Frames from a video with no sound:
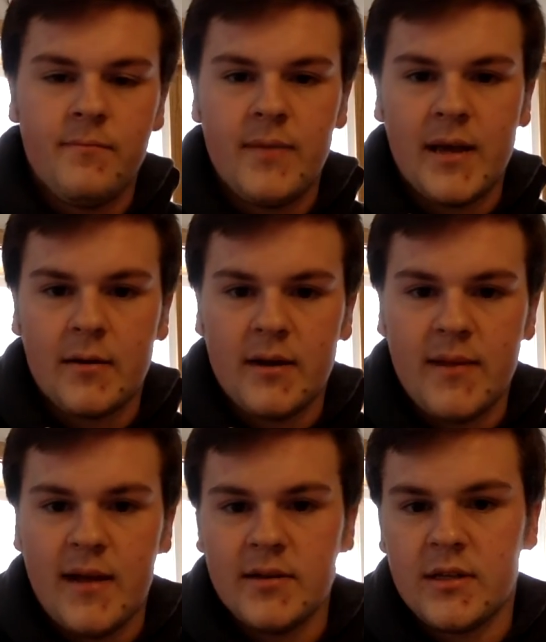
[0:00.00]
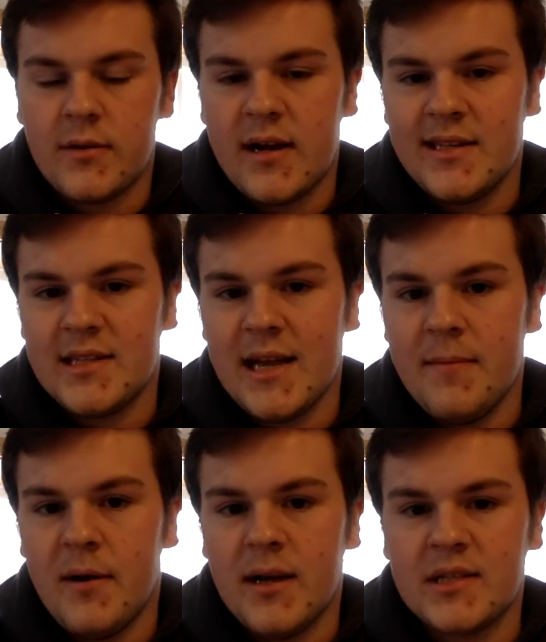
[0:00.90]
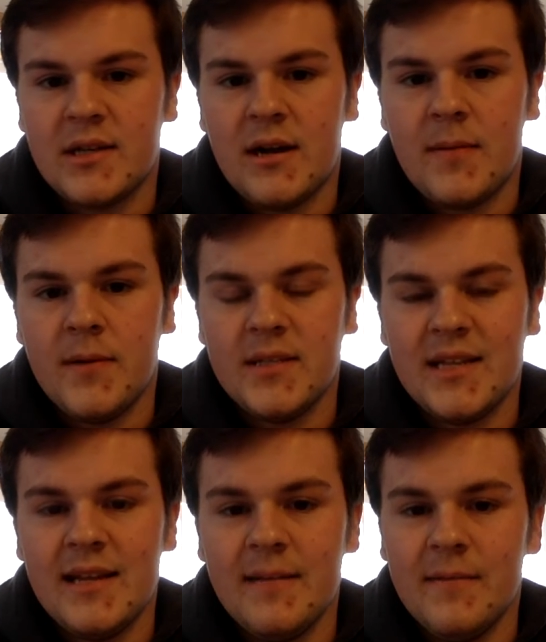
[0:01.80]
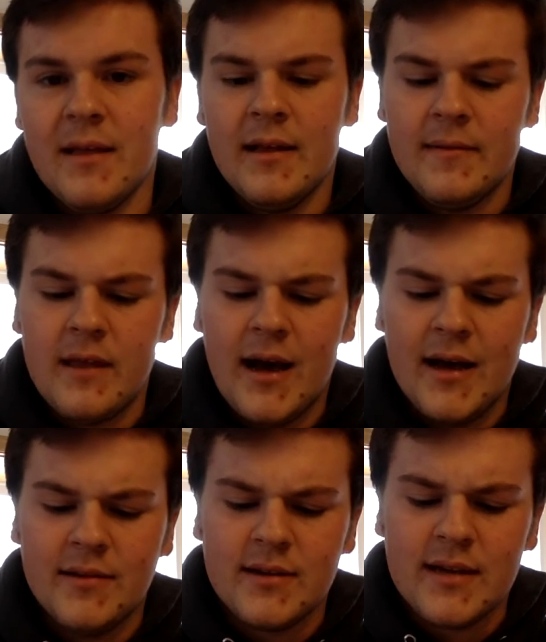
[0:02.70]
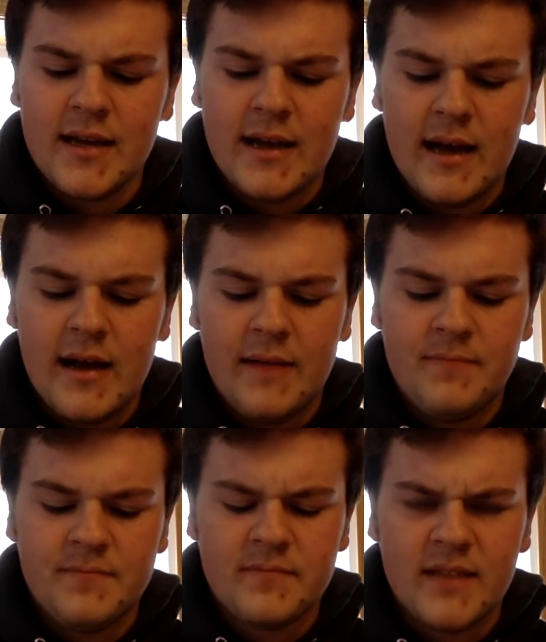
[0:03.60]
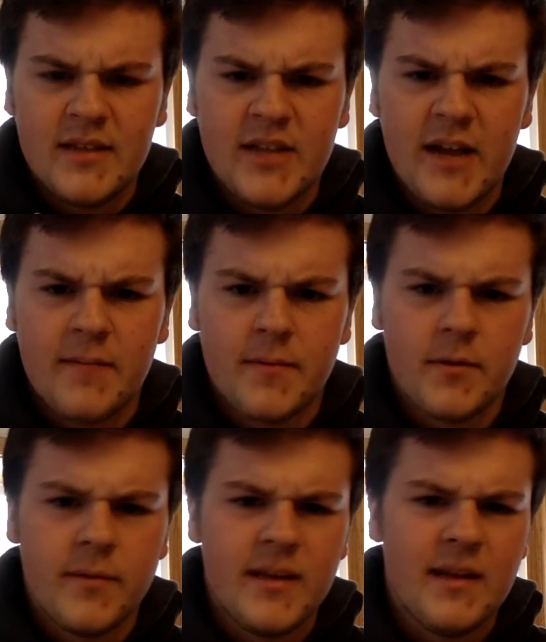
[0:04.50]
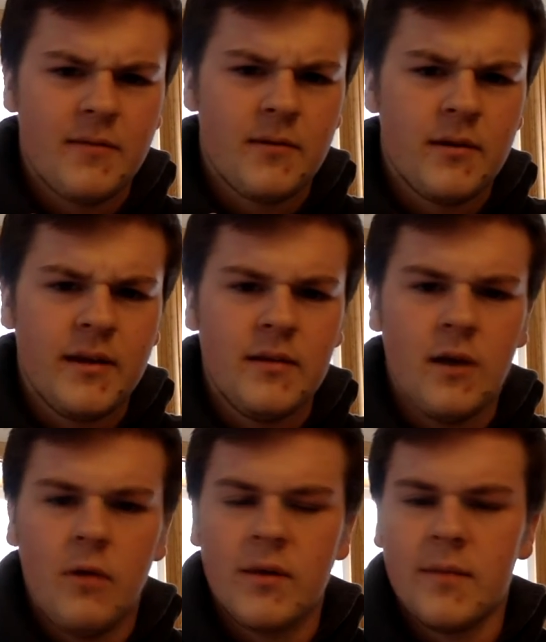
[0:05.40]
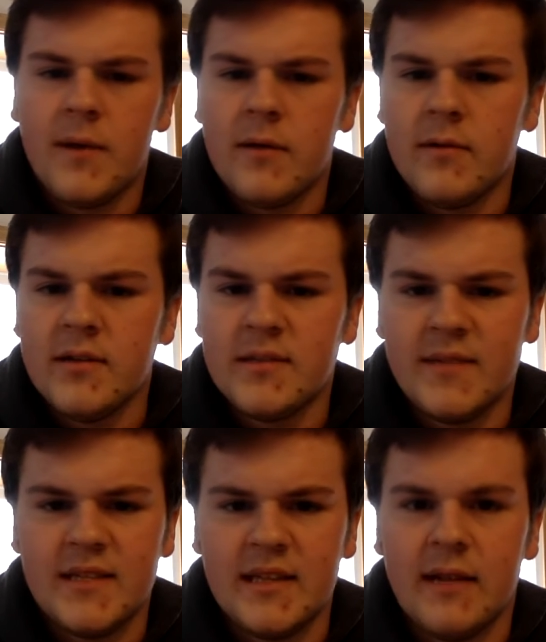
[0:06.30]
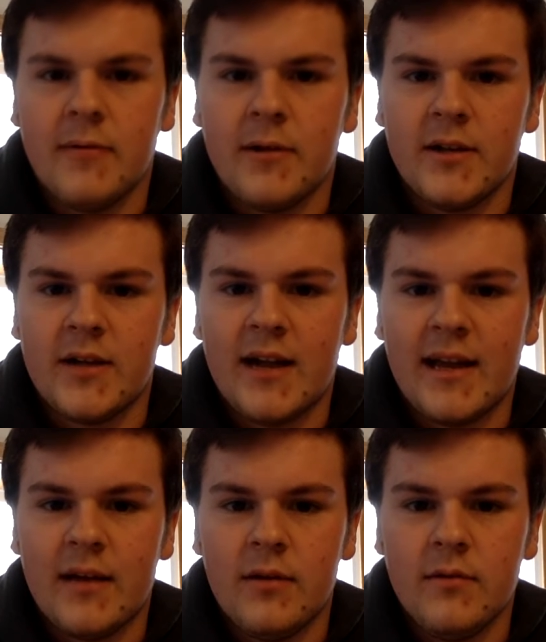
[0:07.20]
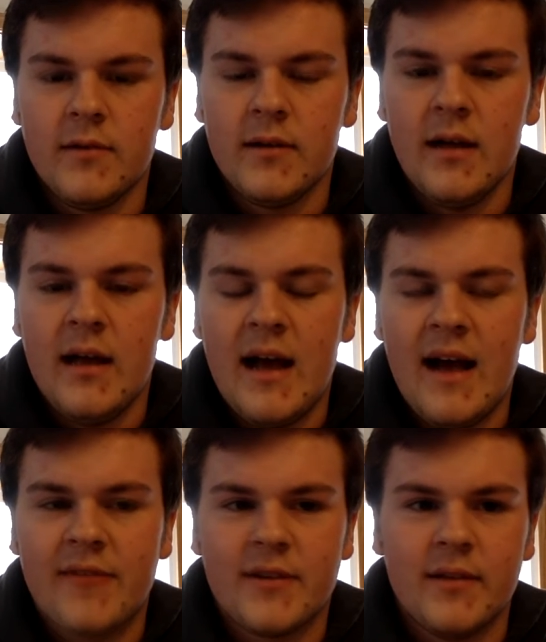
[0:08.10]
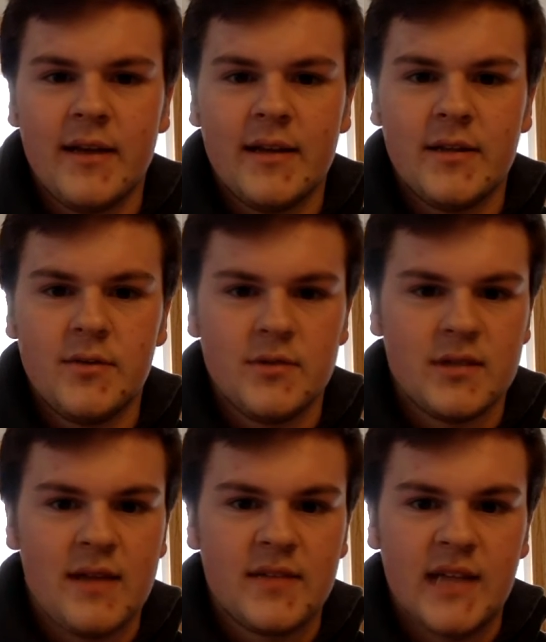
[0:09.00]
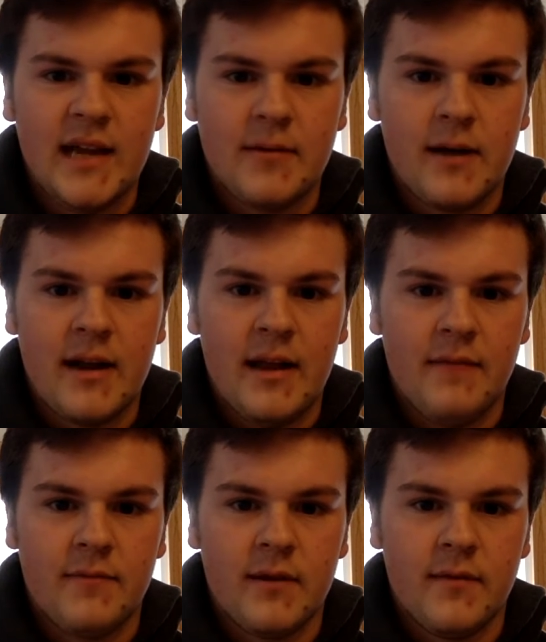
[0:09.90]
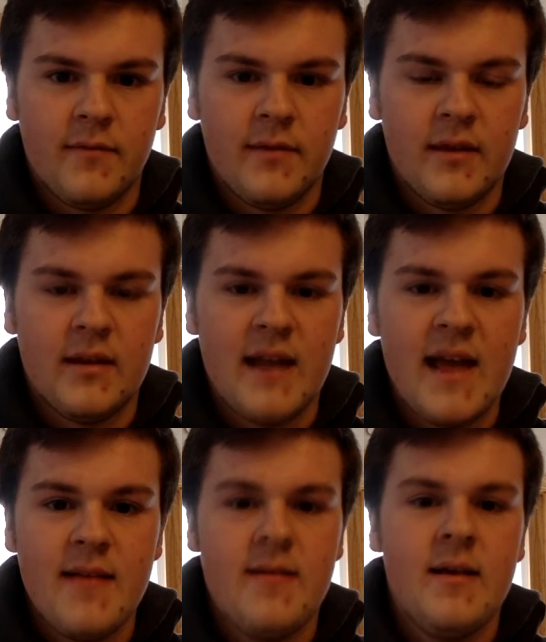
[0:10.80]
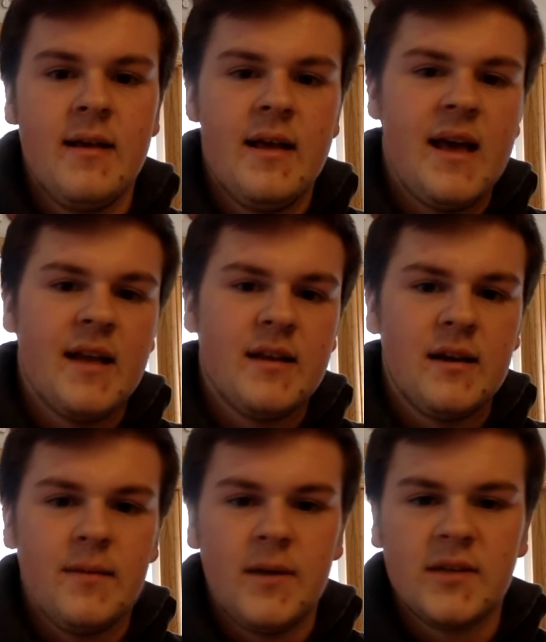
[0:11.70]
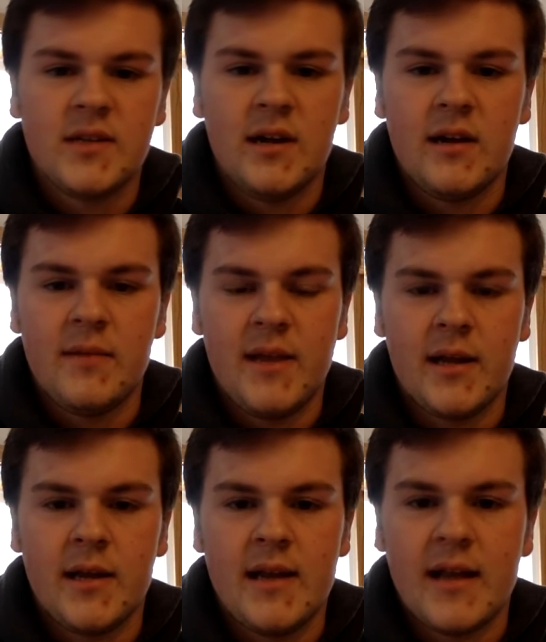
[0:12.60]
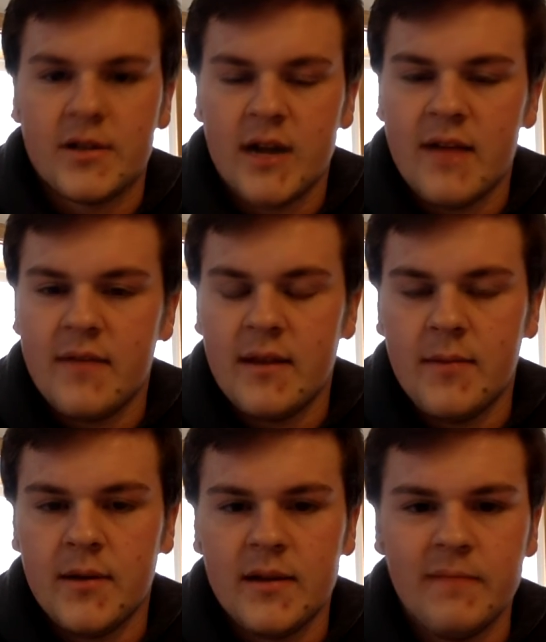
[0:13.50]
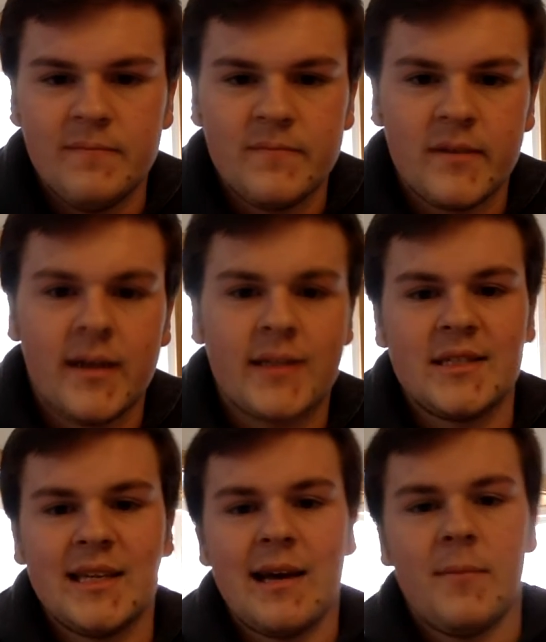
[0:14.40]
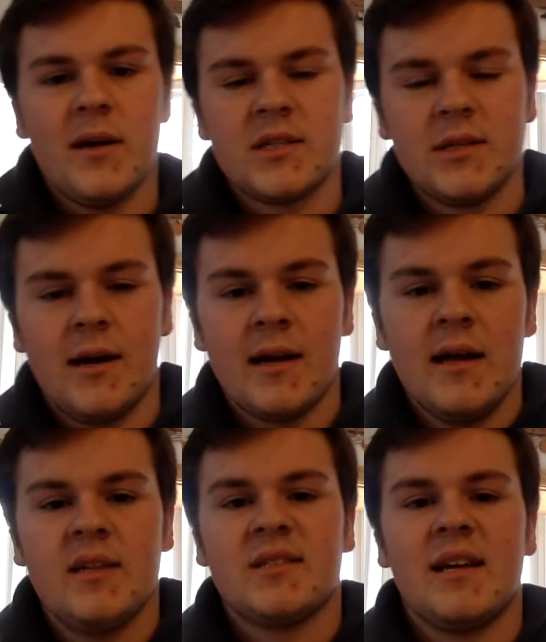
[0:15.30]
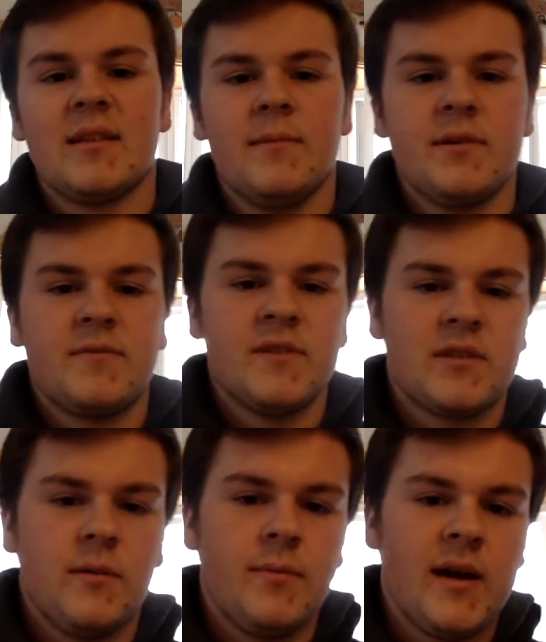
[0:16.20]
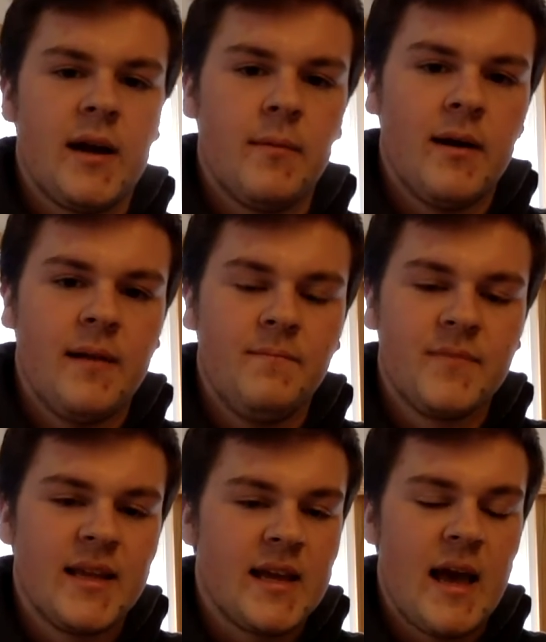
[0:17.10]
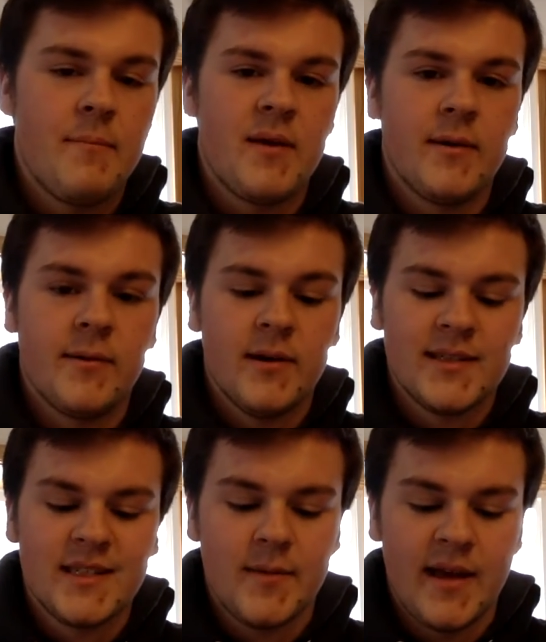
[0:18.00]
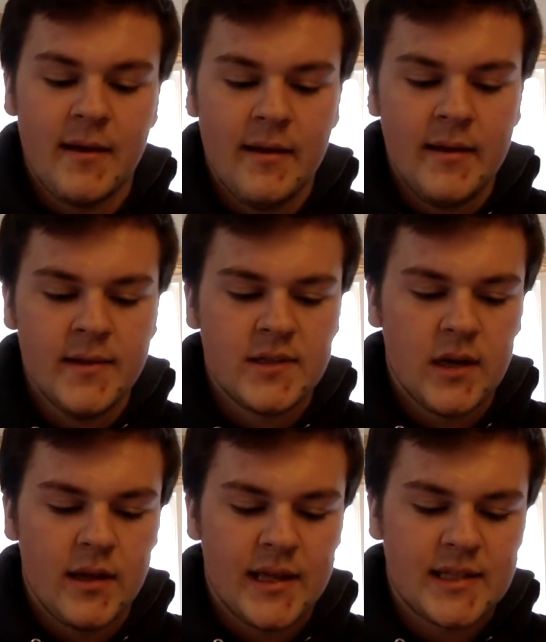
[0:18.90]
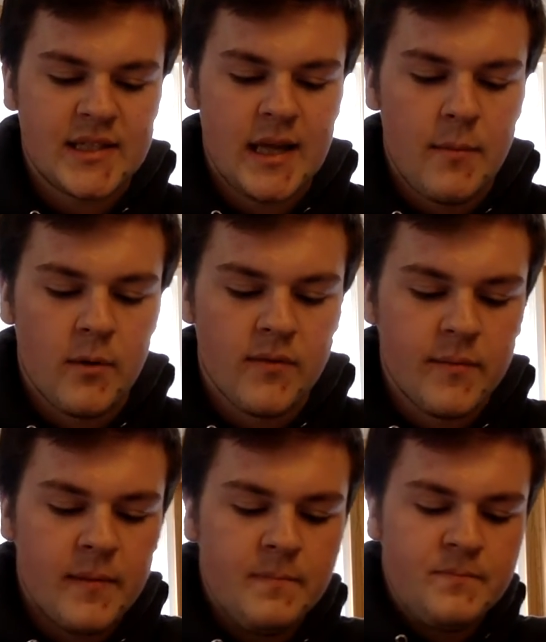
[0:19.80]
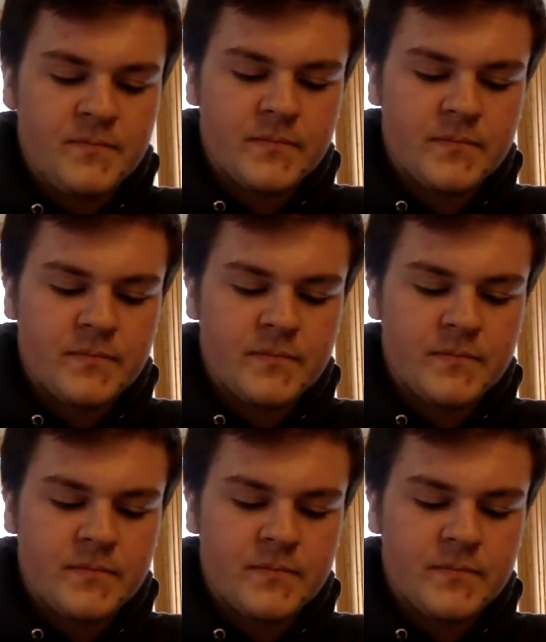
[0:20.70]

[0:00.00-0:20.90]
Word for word: Big rebound to the right side. Pastrnak puts it in. Uh, looked like uh, JF Berube didn't really know where the puck was BC didn't really try to get over after it landed to his left side, right in front of the net. And uh, Pastrnak made a good net drive, and he put it in. Like to see that Pastrnak. He's not the most physical player, but he can be when he wants to be. So I'd like to see that more from him.